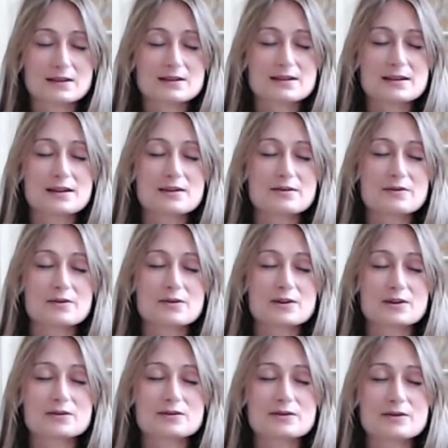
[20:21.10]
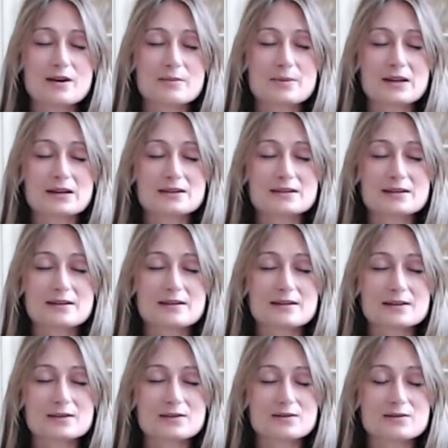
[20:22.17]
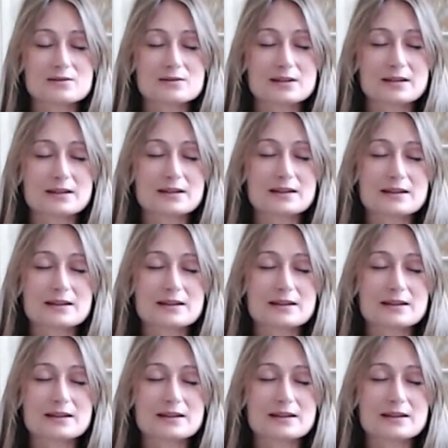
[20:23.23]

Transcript: see if you can drop into this calling